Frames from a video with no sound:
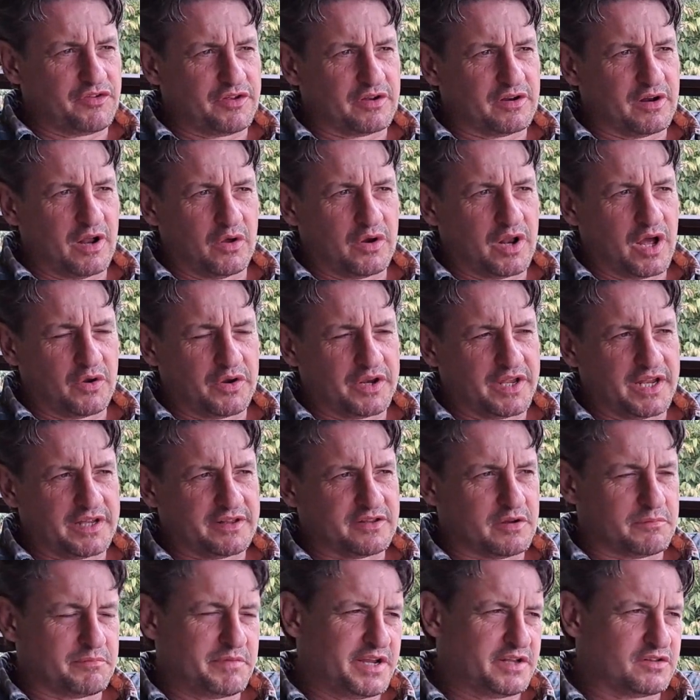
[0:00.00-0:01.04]
figured out how to
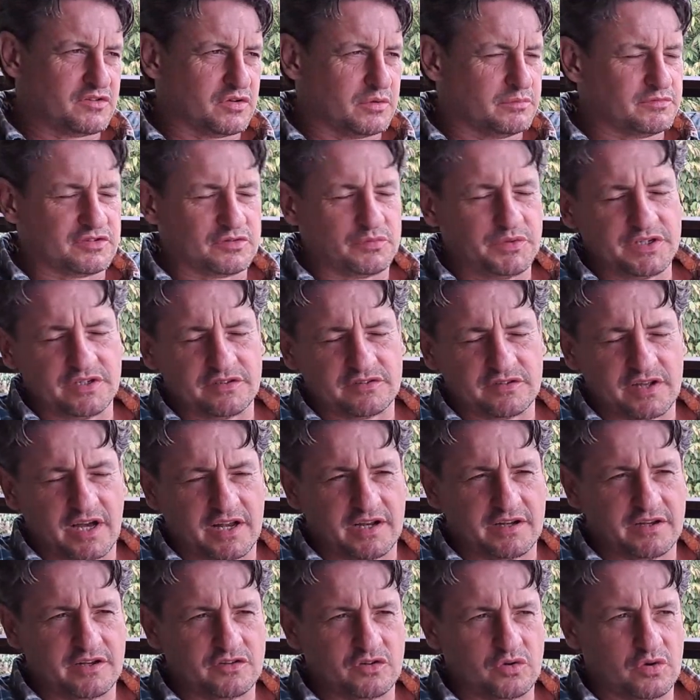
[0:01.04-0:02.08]
get their meat to them, so we
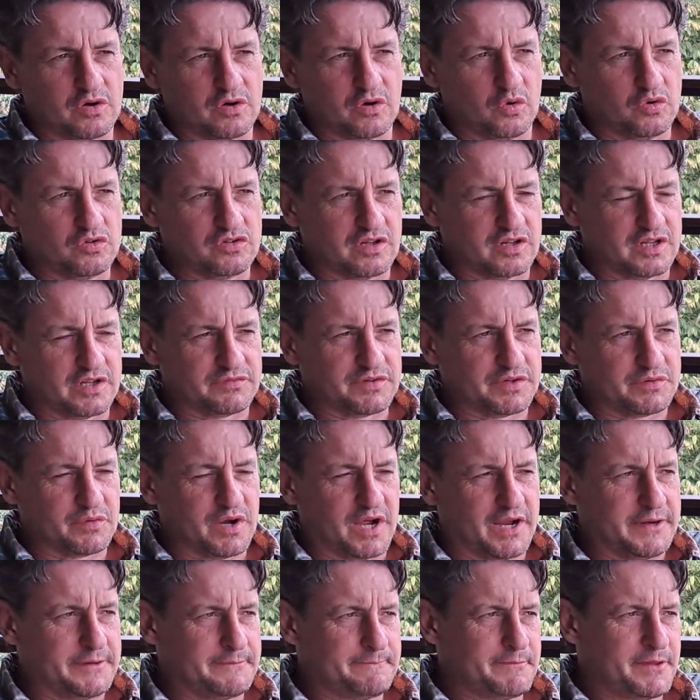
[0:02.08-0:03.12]
decided to do our own delivery
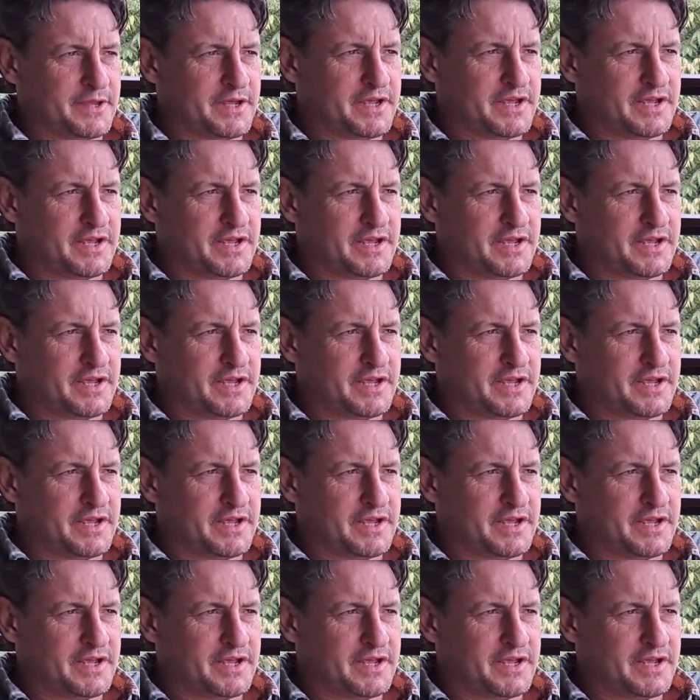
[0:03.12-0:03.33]
run